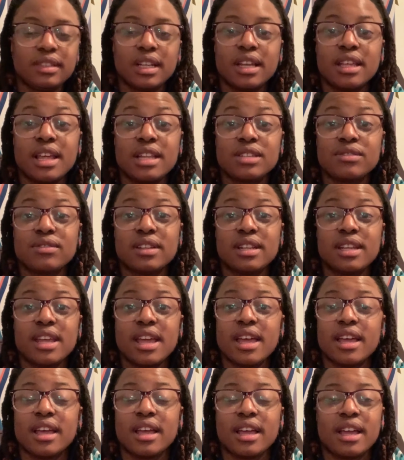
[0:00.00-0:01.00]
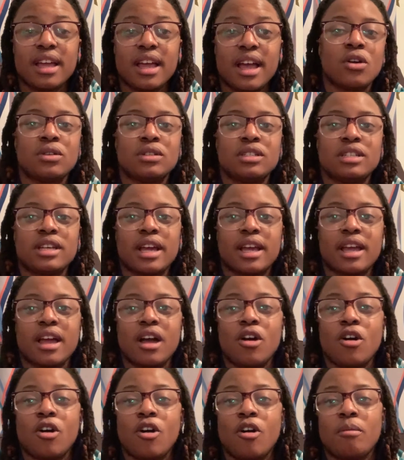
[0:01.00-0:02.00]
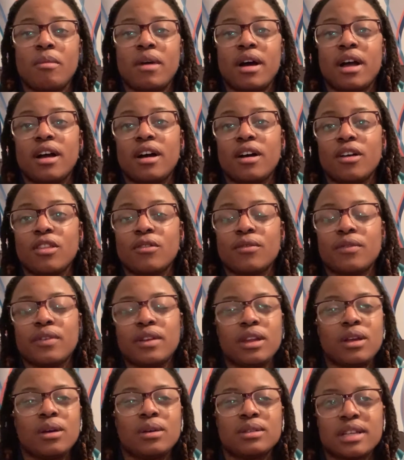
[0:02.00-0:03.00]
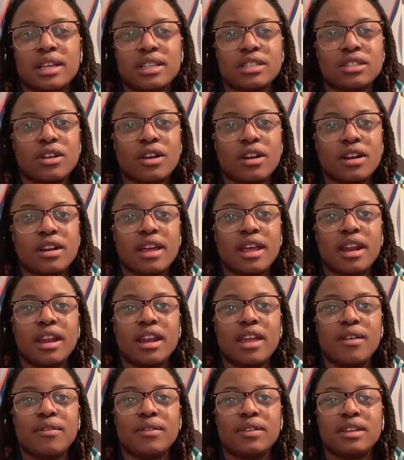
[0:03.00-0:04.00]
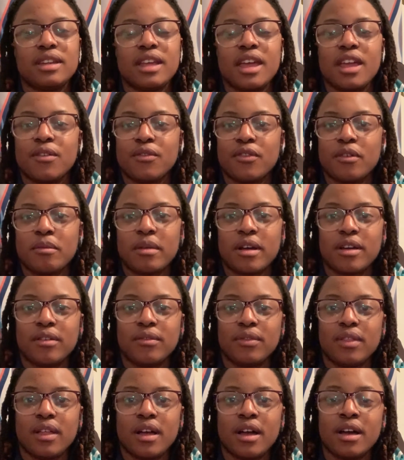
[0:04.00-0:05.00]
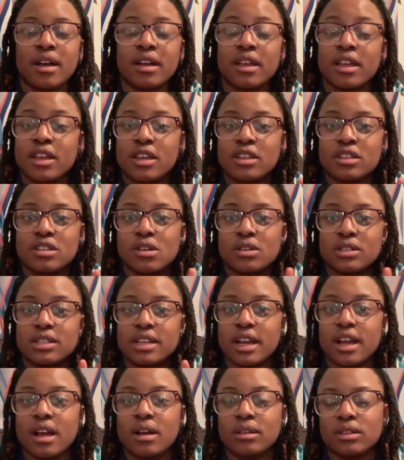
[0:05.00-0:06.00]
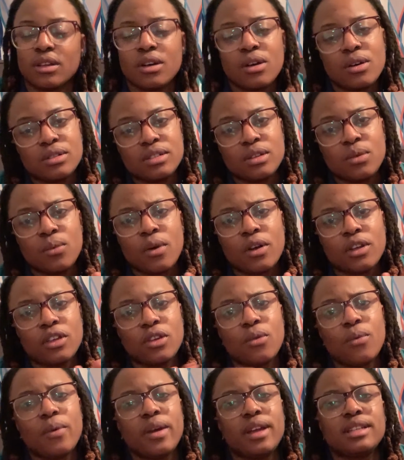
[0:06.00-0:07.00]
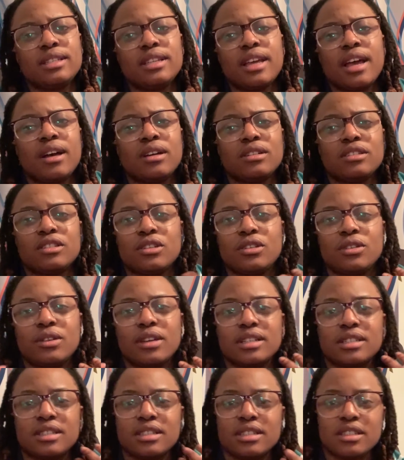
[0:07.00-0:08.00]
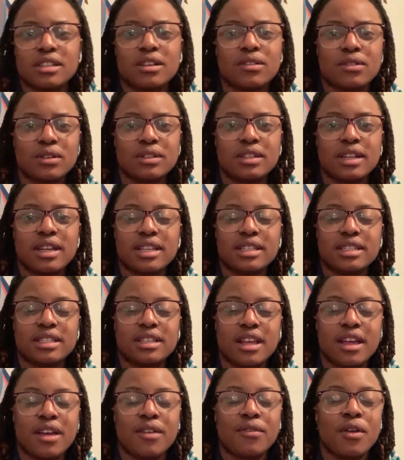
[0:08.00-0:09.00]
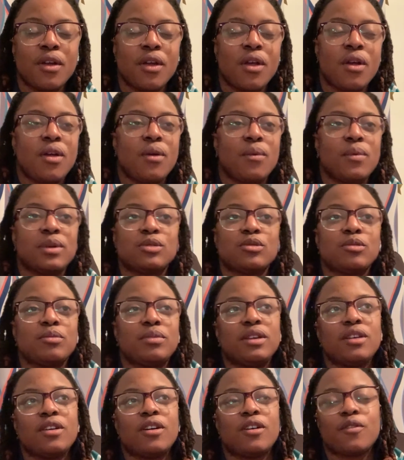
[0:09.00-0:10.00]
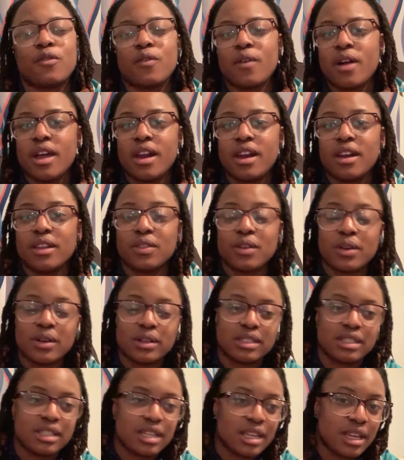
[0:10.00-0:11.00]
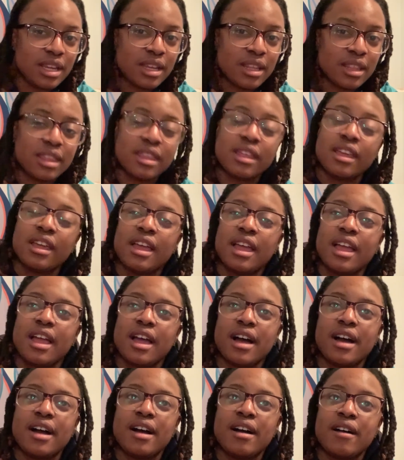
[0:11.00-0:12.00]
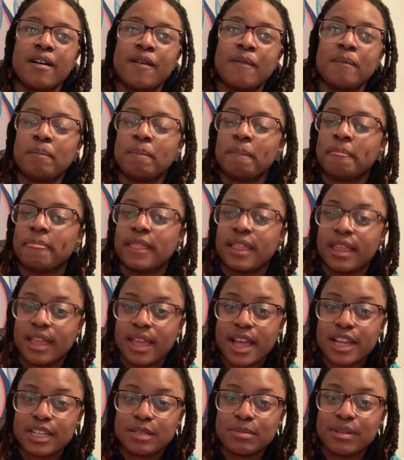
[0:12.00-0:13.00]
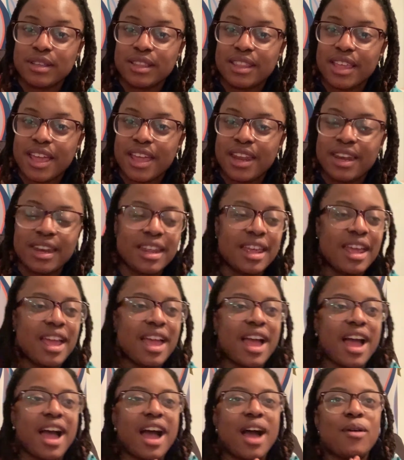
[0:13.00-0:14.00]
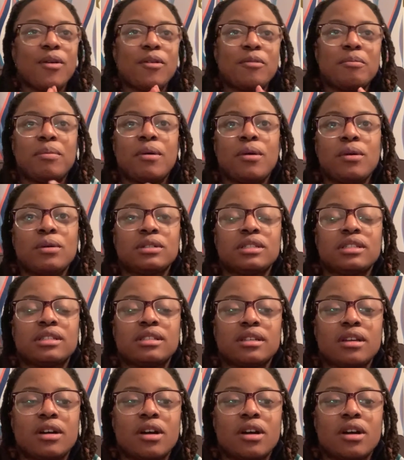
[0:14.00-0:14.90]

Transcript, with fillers: and that's really it. Go check out all my other videos. I started at 11 day for my vlog. So check out those and work your way down till you get to zero days left, which will be on Friday the 13th. Um, catch me then. I will post,